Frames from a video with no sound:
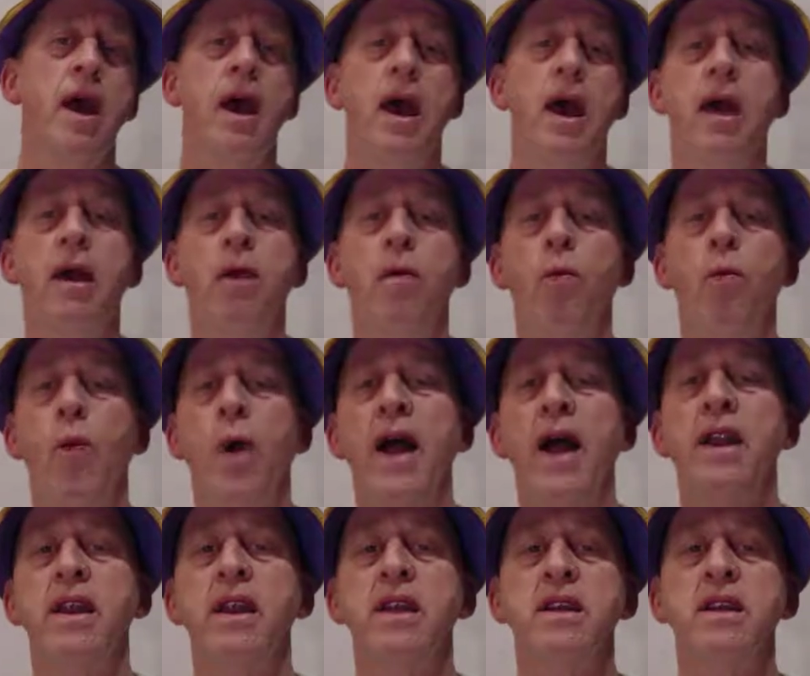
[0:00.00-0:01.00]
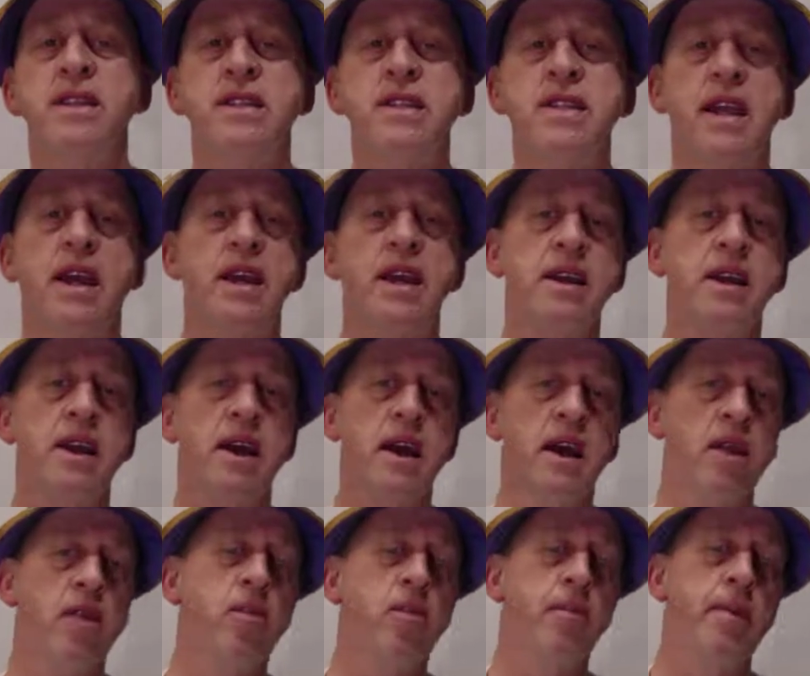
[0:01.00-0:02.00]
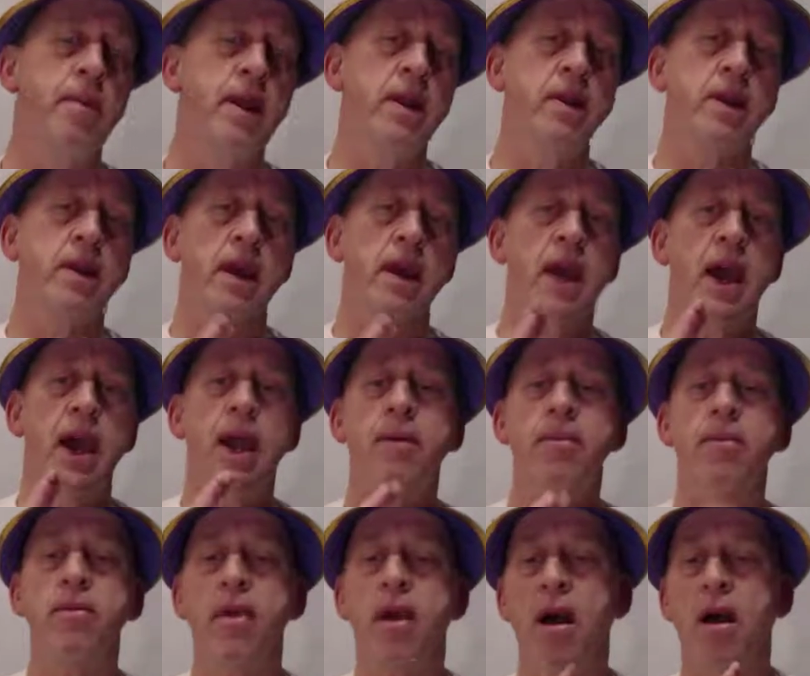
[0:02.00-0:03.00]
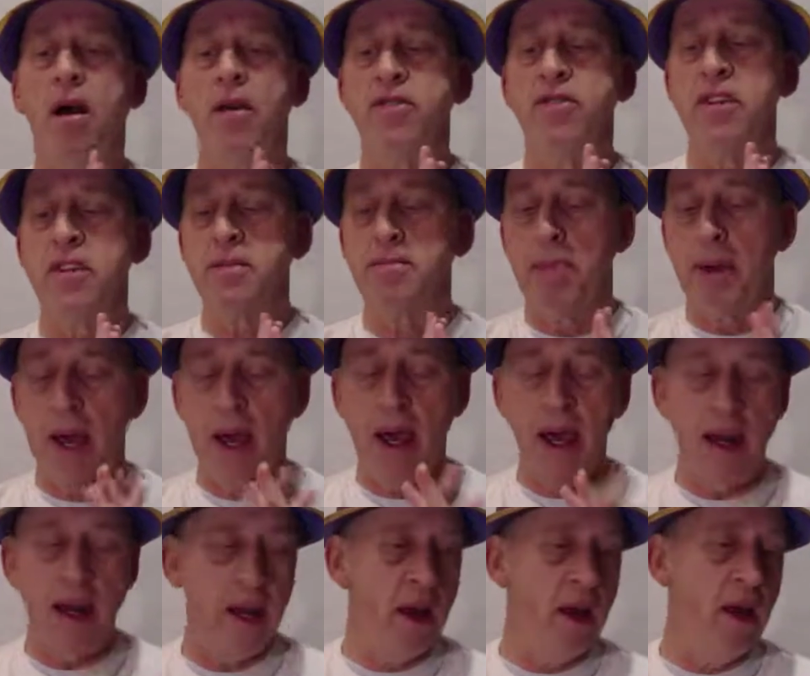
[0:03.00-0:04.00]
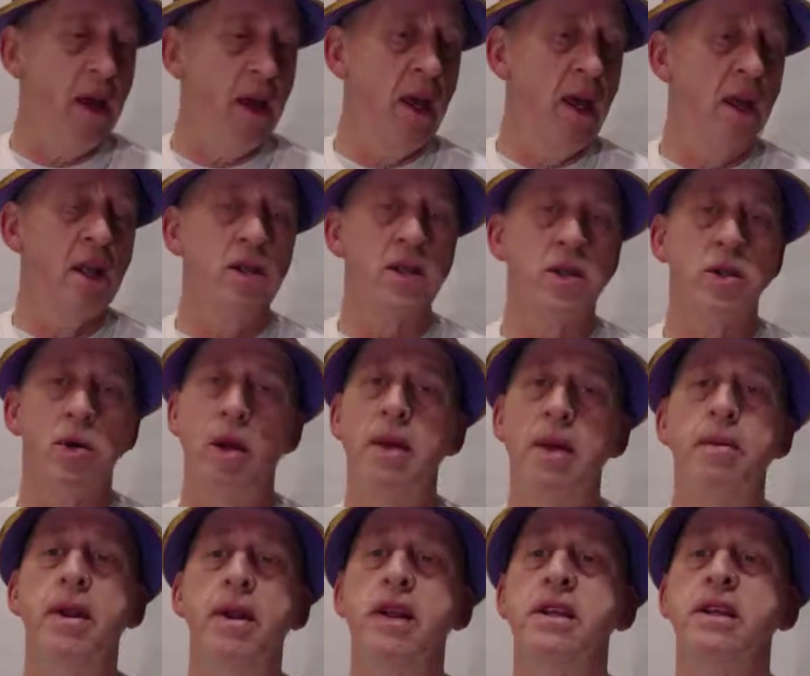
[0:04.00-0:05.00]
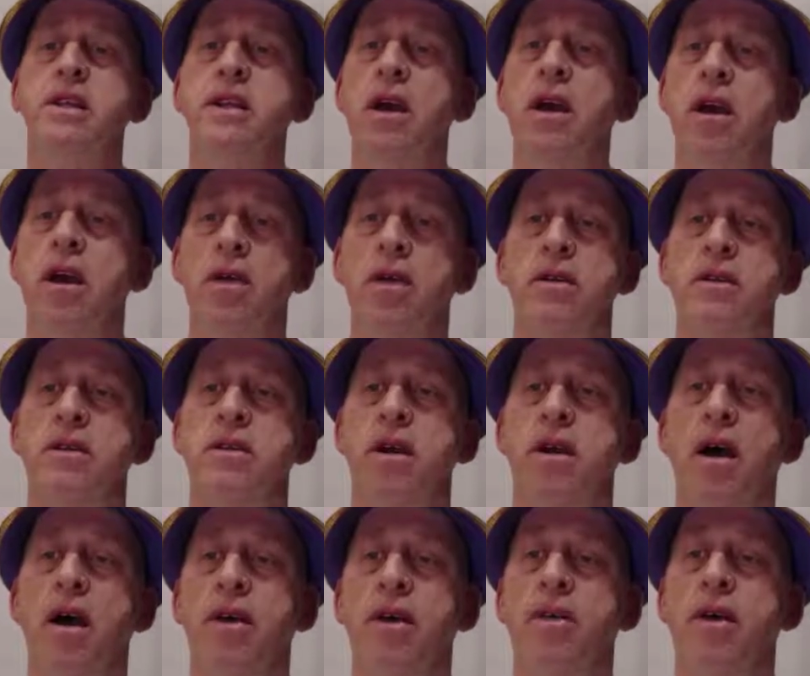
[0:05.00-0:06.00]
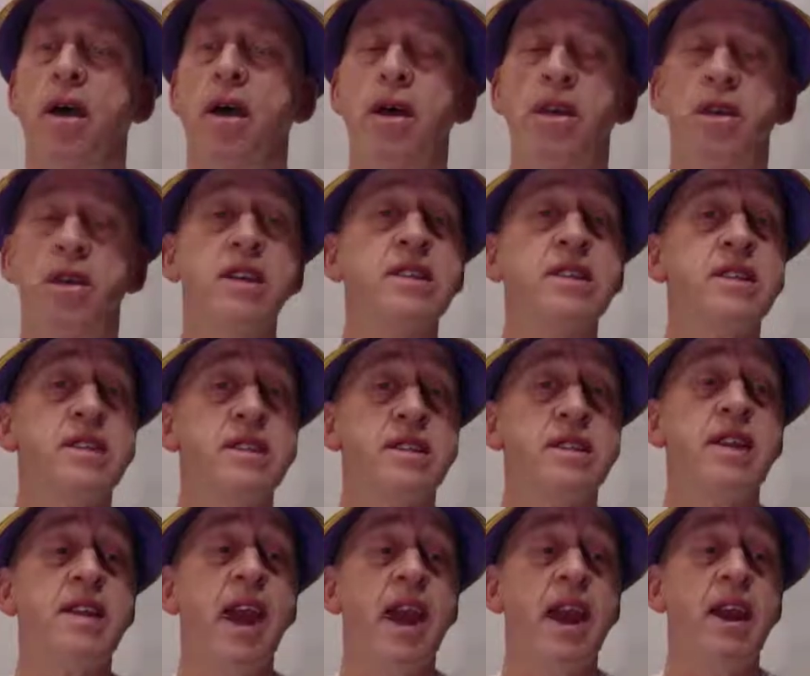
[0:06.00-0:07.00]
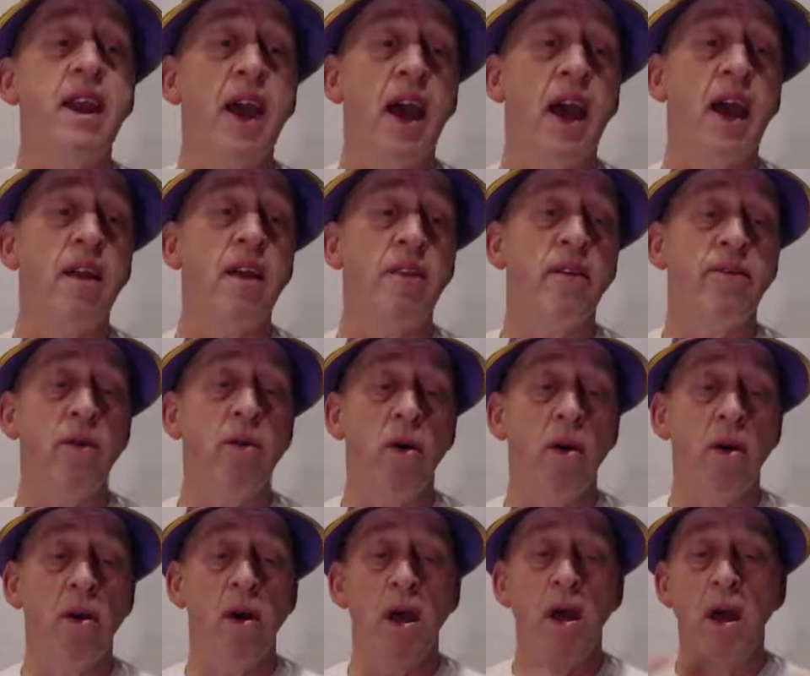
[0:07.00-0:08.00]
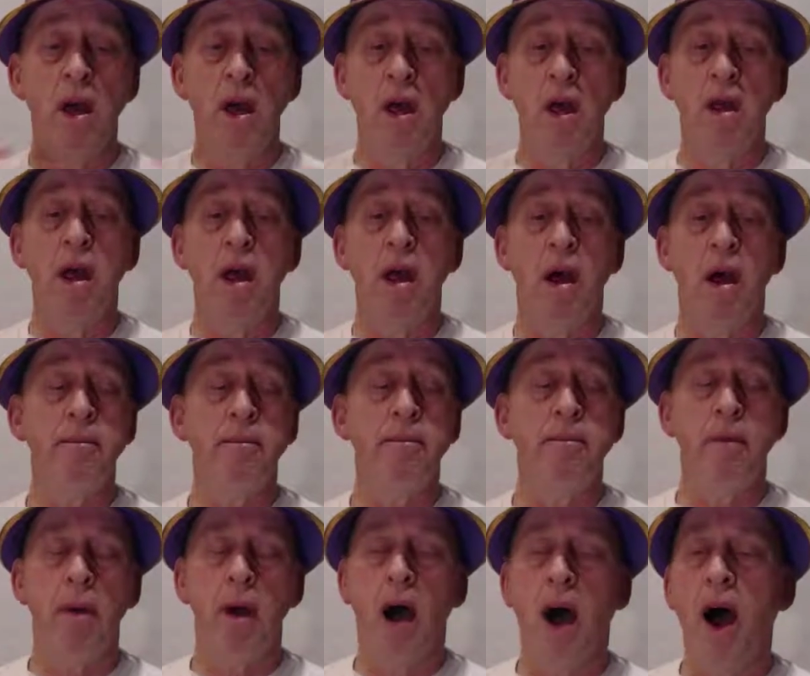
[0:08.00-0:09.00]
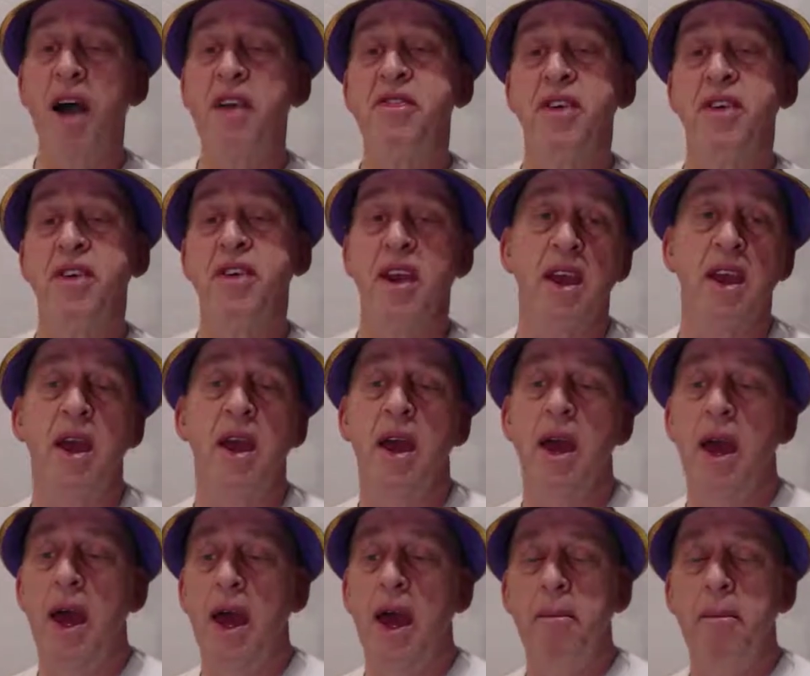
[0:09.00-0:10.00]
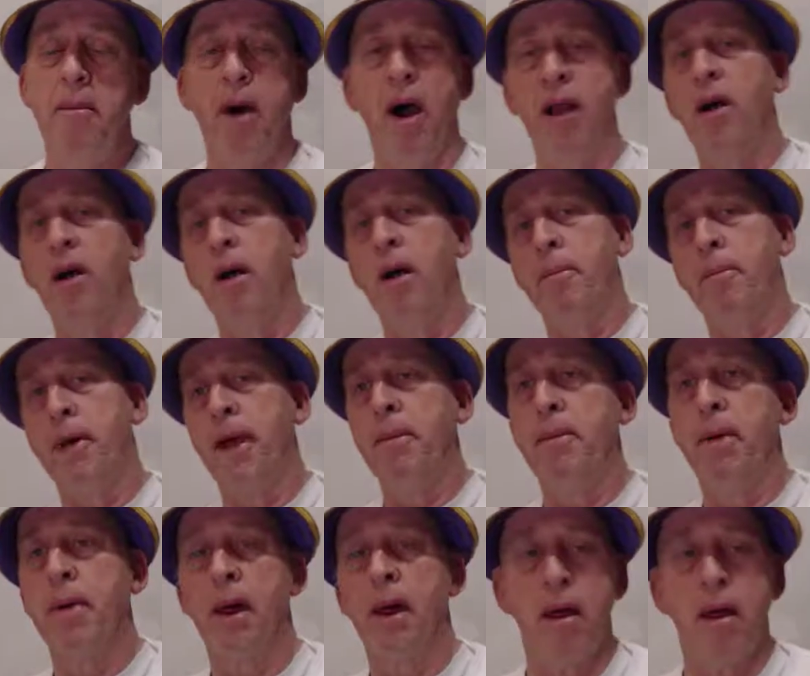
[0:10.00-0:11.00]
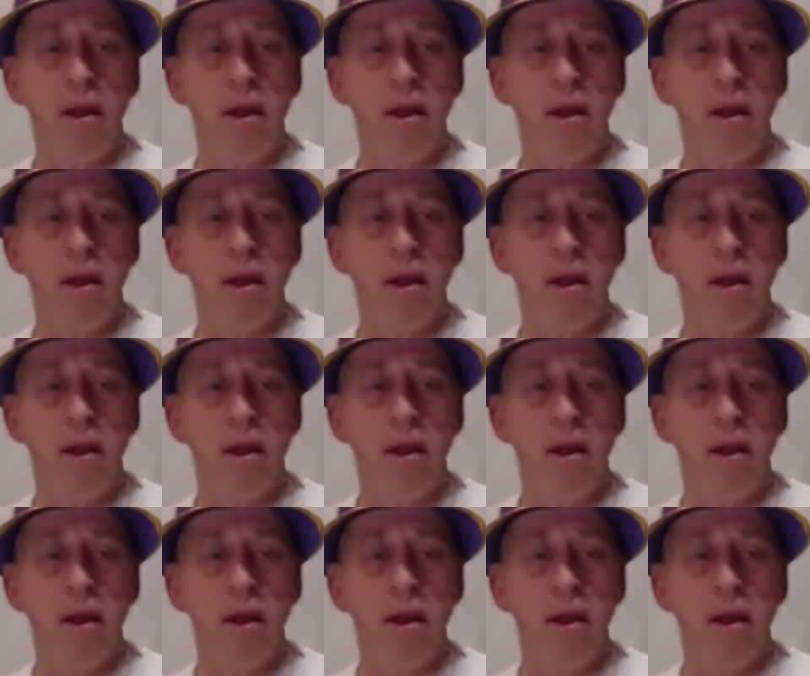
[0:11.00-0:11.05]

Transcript: and 1 second increment game that I've just played 20 minutes ago. So this is standout for, I think. It might not be, but